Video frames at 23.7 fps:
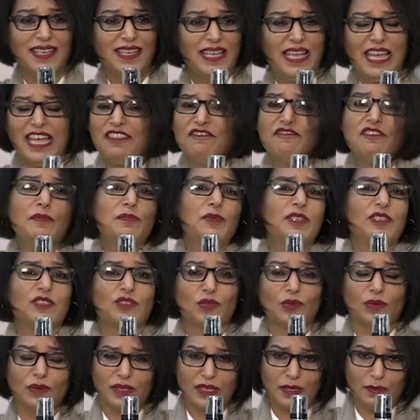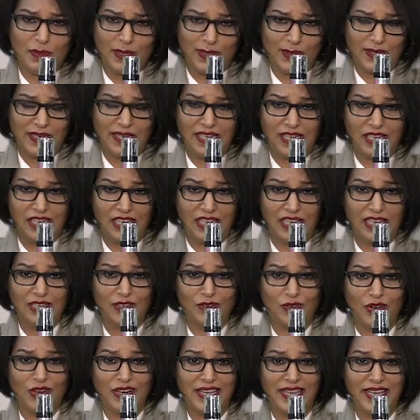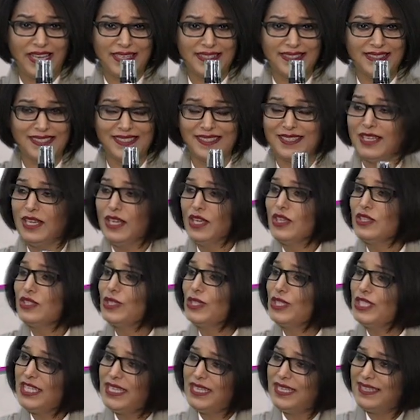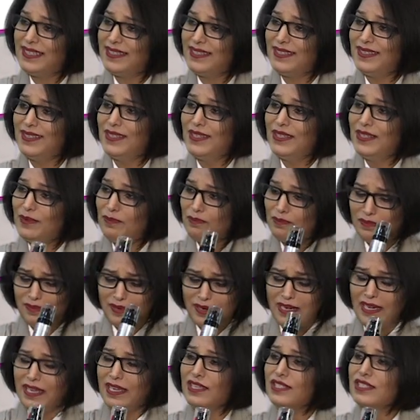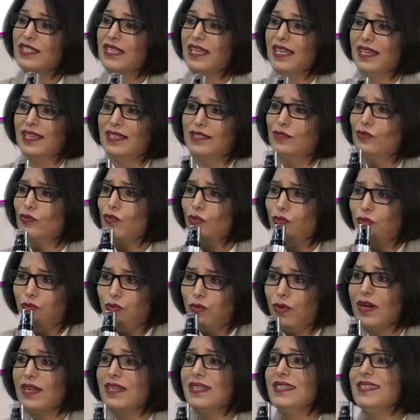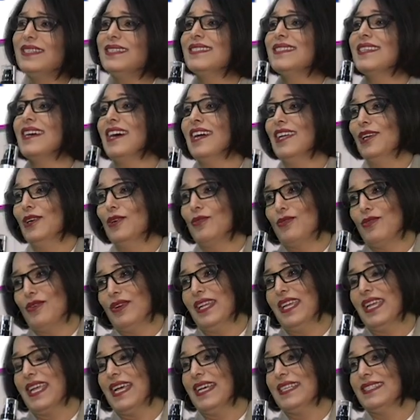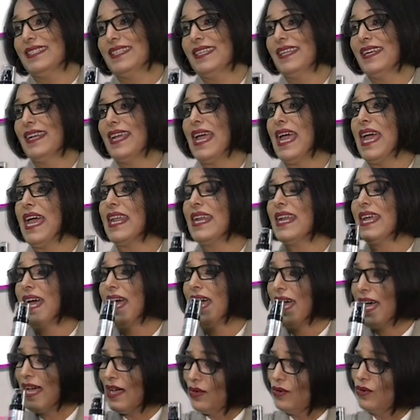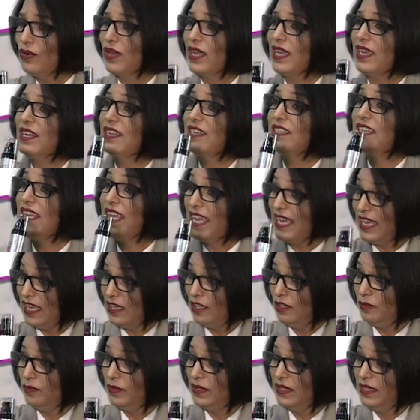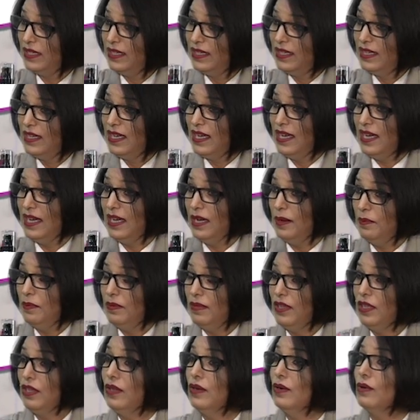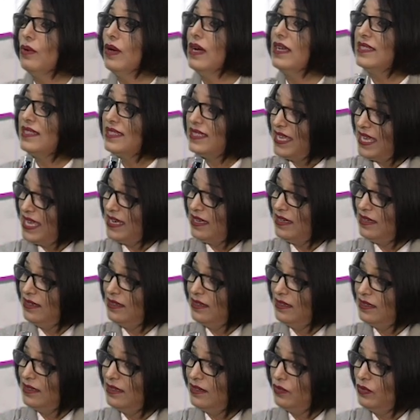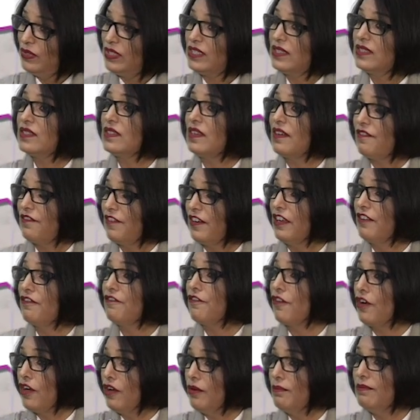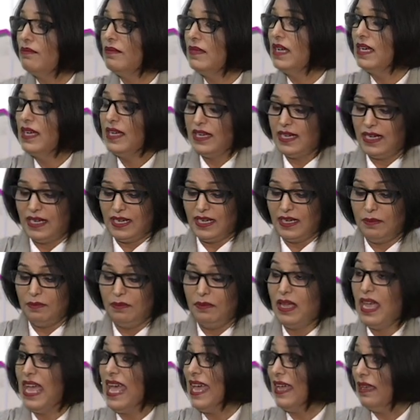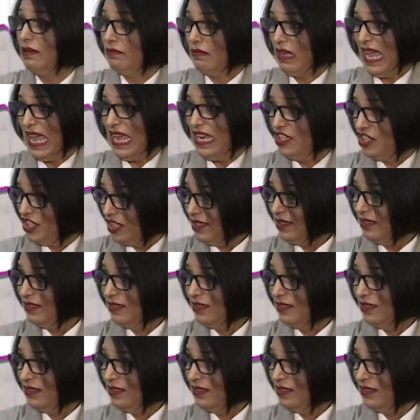everybody's talking about hyaluronic acid. So Gina, please tell us what is hyaluronic acid and how can it help a skin which is suffering from aging.